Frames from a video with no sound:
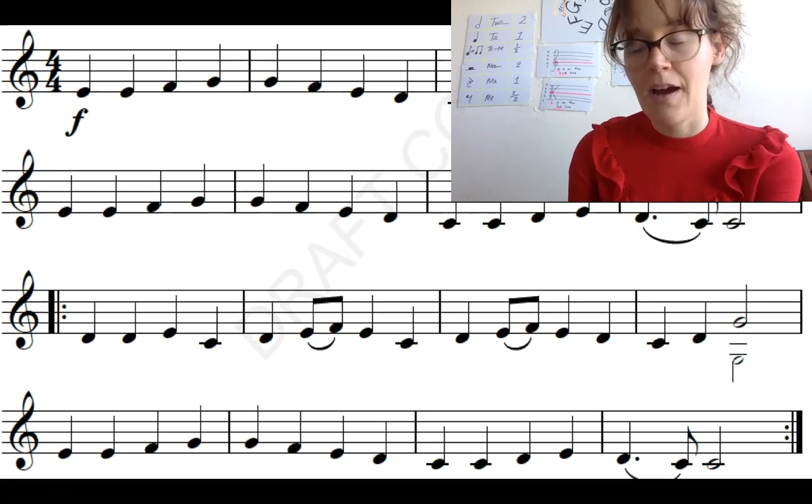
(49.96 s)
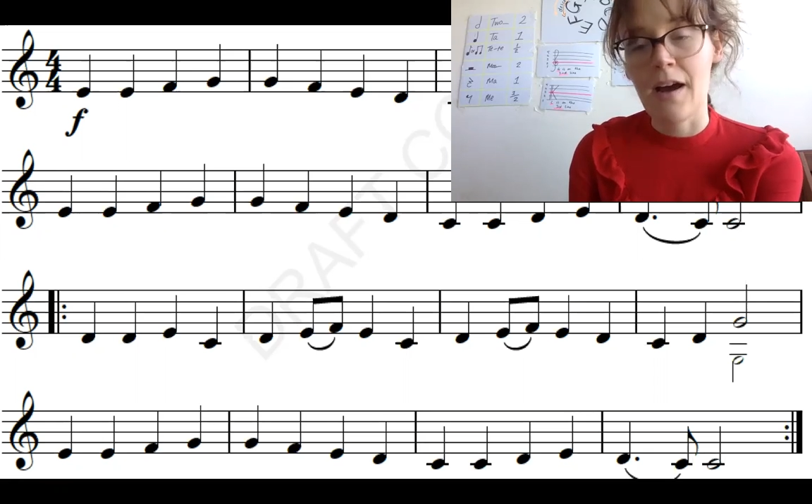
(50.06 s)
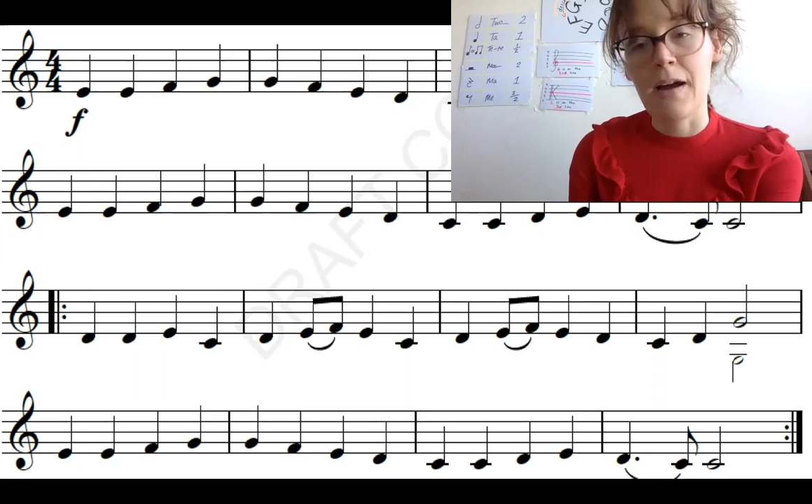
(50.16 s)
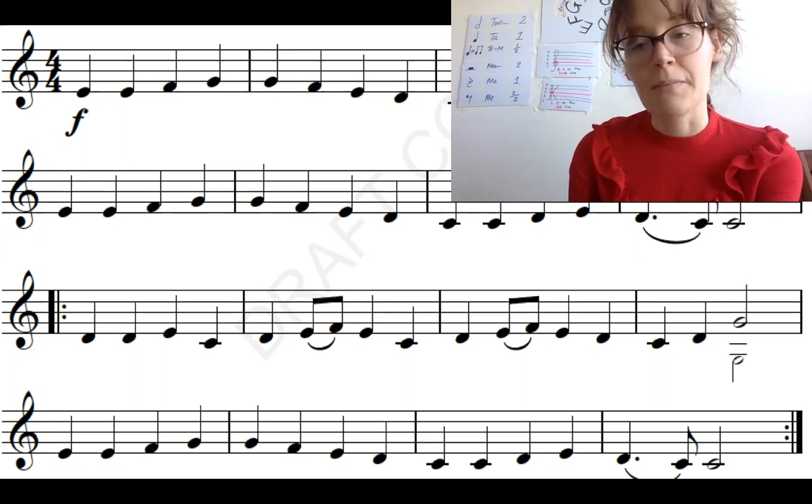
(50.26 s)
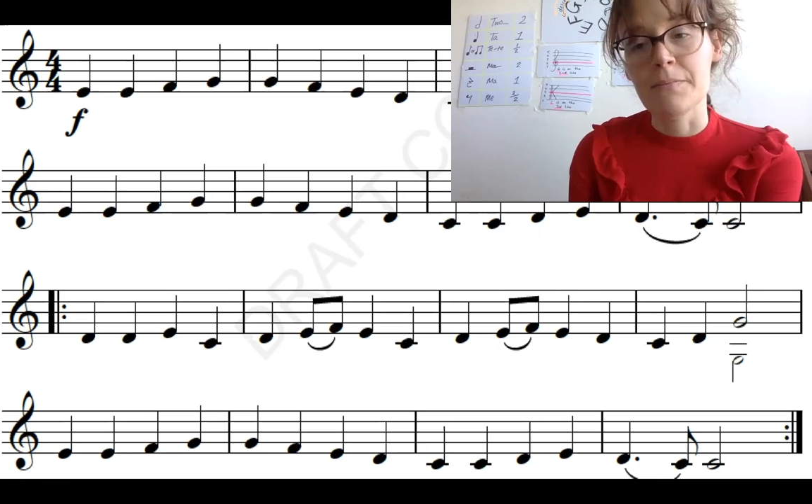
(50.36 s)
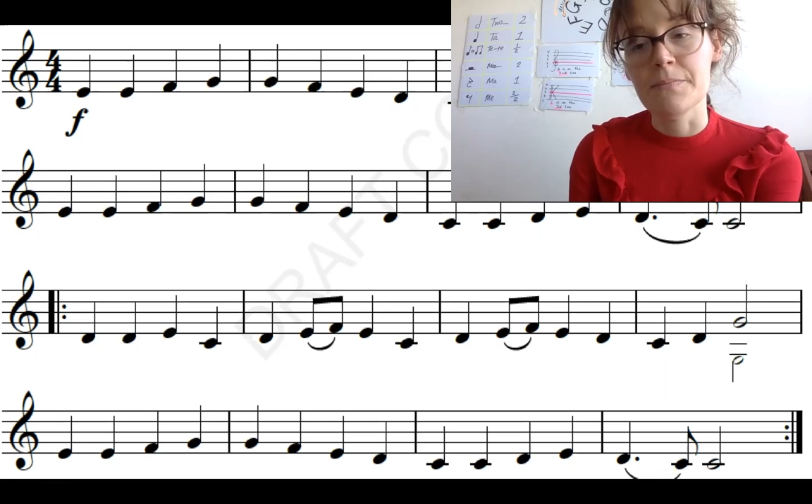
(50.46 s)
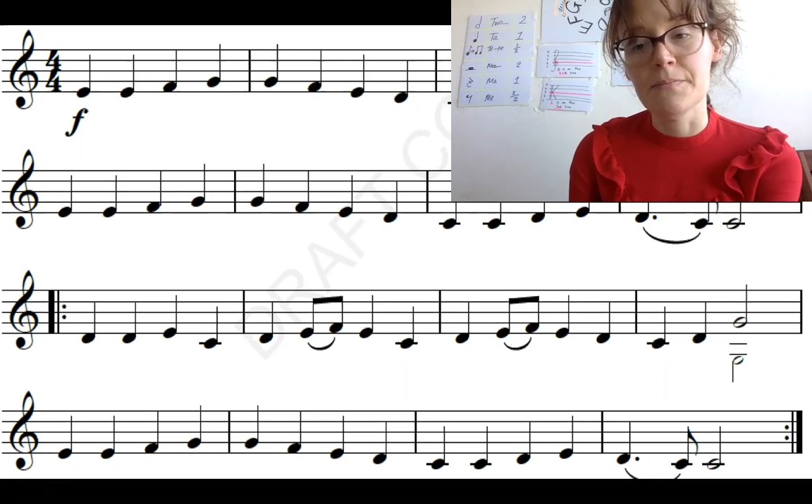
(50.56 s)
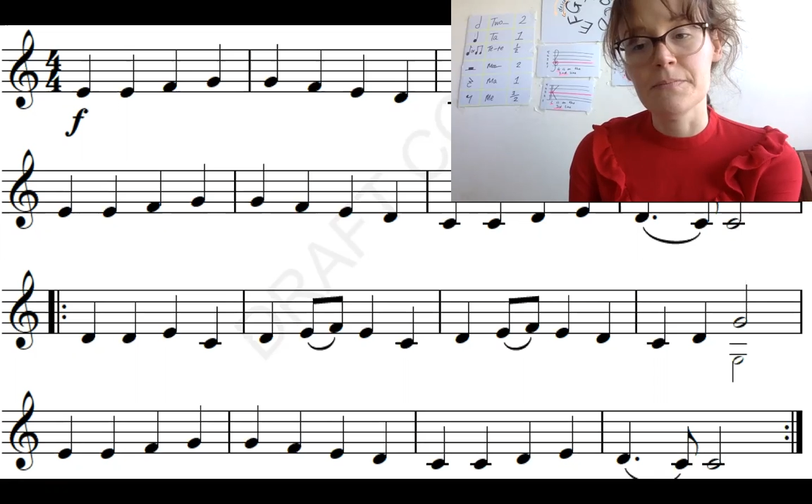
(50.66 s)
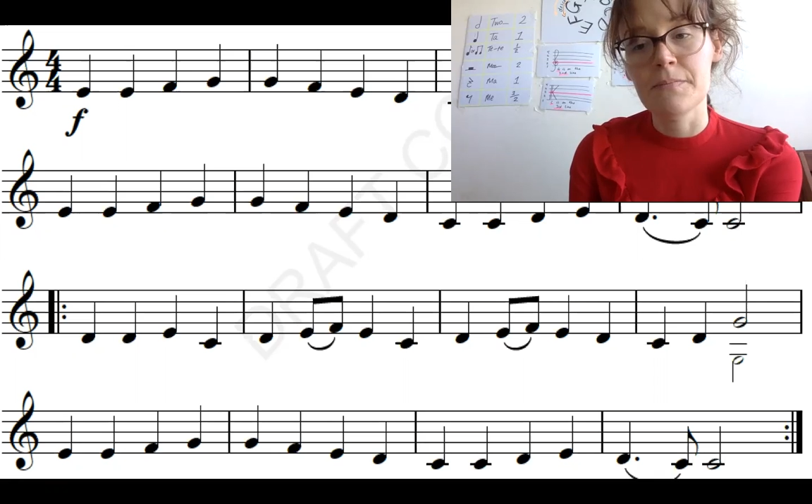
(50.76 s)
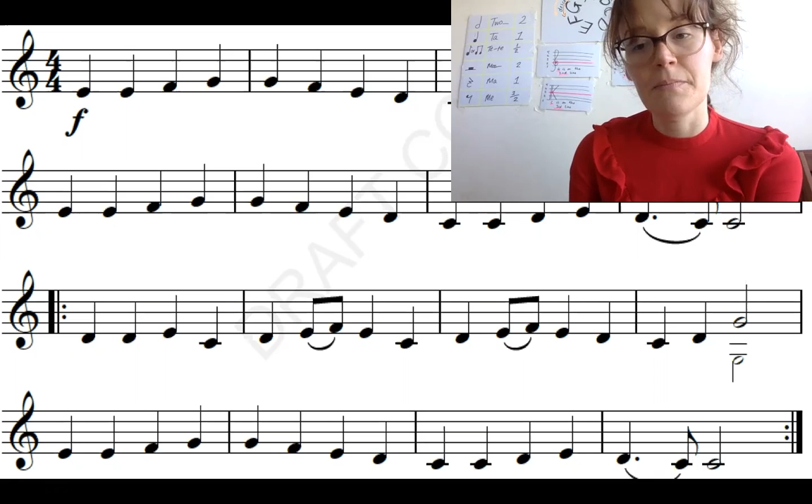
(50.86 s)

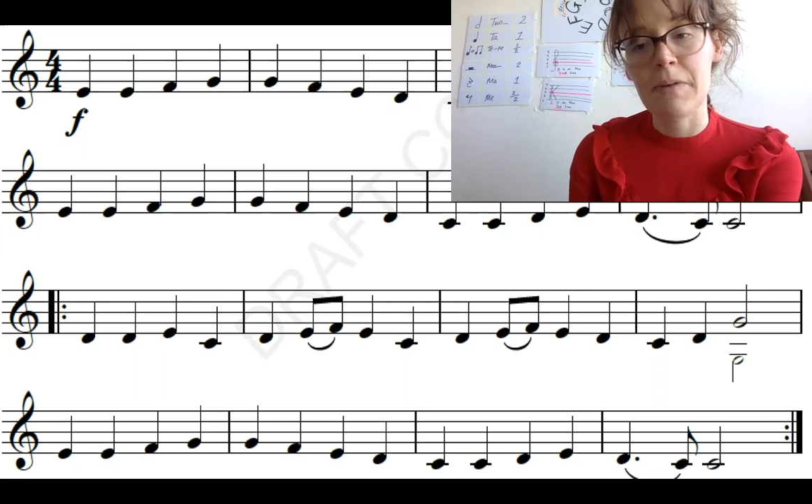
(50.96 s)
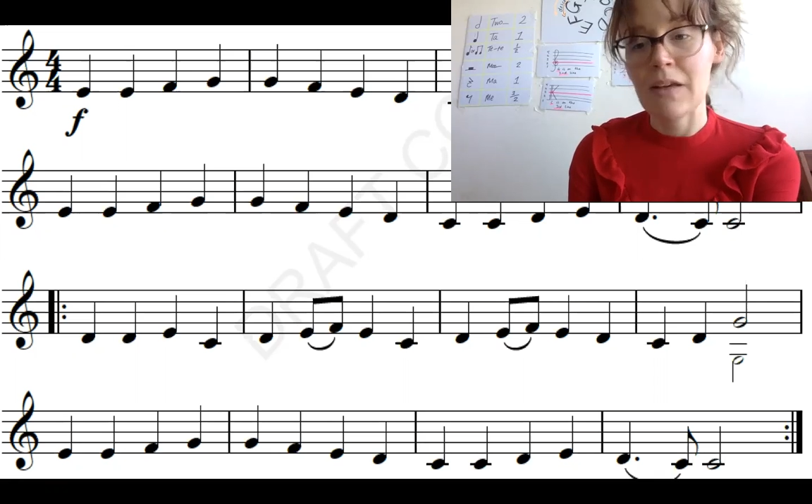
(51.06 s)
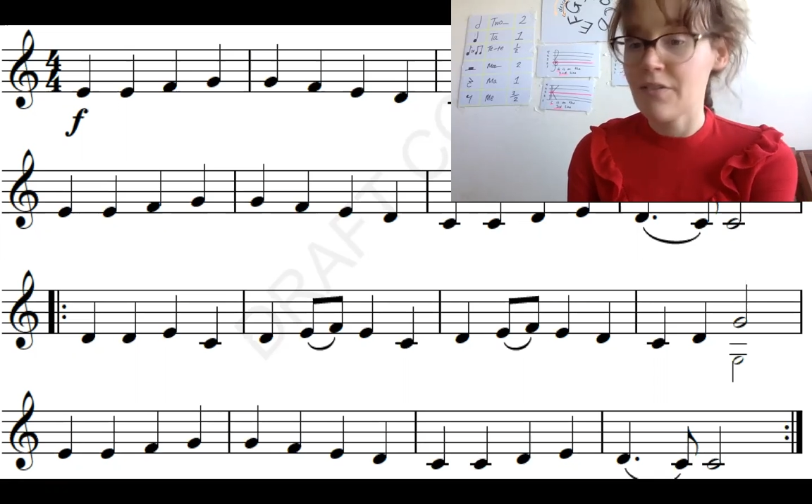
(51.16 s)
being